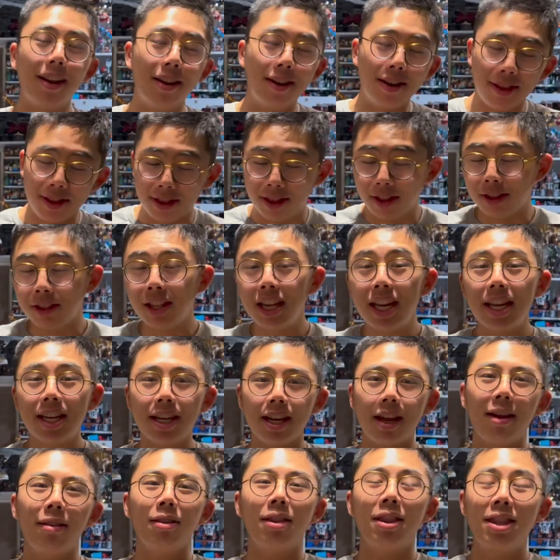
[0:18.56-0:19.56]
the
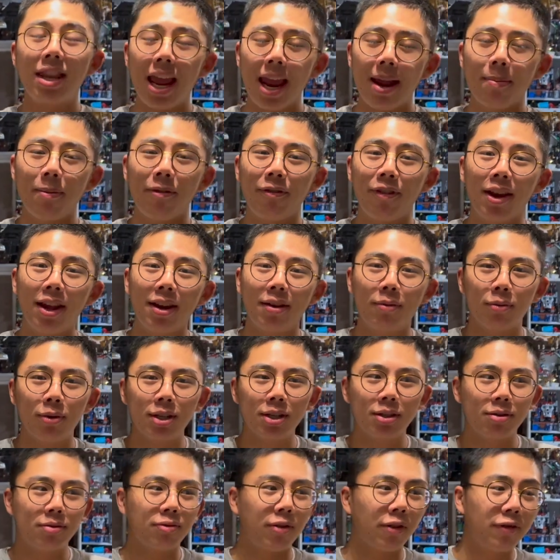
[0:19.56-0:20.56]
leaked name of it
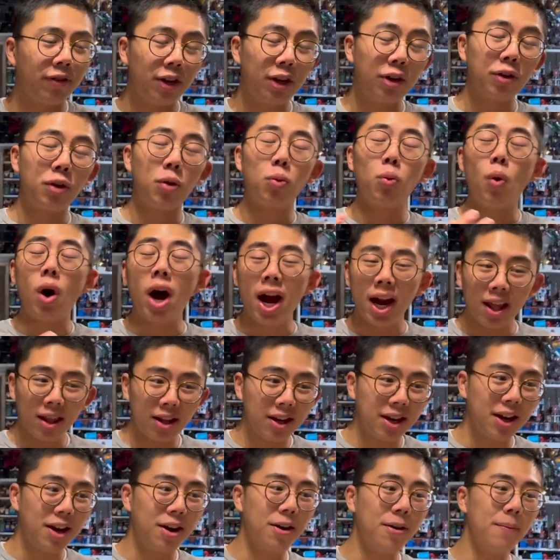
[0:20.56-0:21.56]
was revealed a while
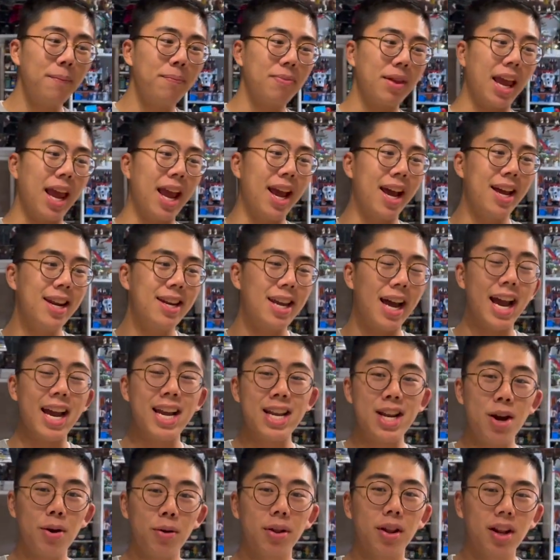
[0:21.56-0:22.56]
ago, and I
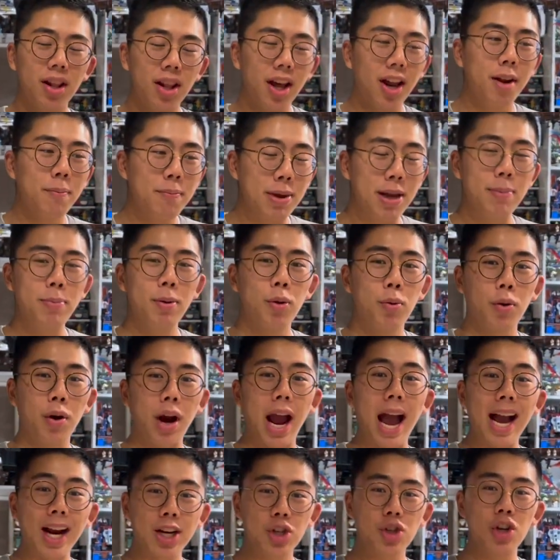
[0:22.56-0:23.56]
know that a lot of people were
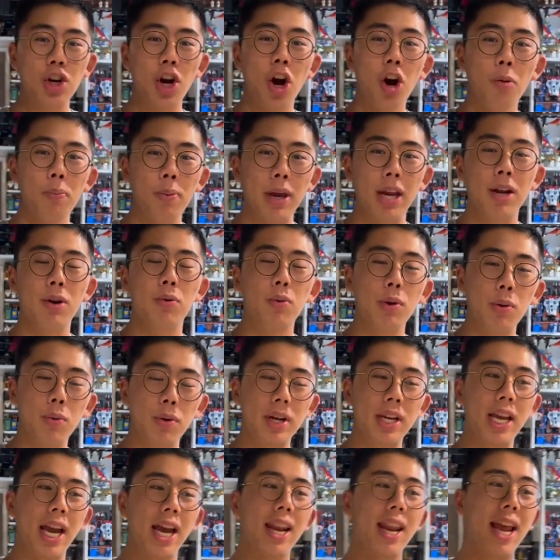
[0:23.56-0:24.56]
actually hoping we
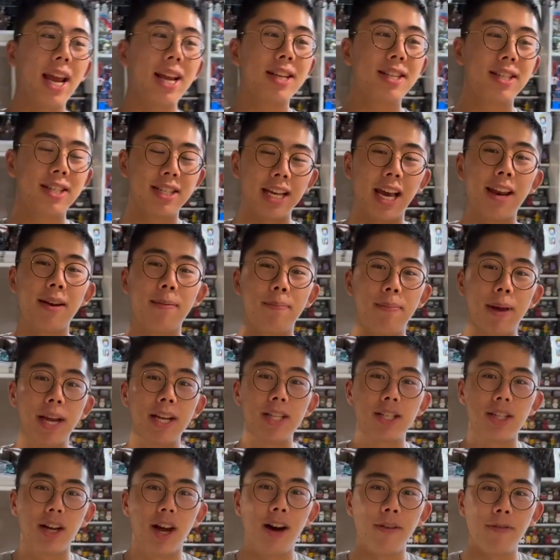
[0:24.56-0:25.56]
would get a set
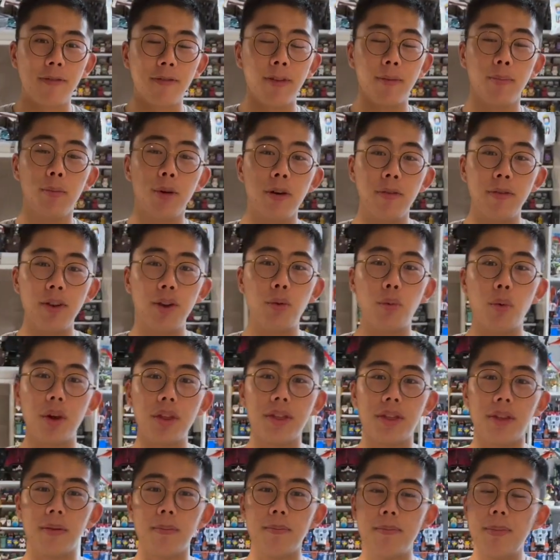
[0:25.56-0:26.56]
based off of the movie
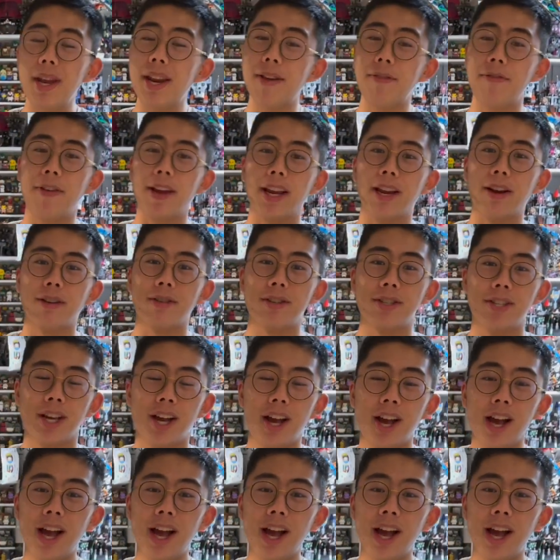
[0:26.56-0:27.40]
with minifigures.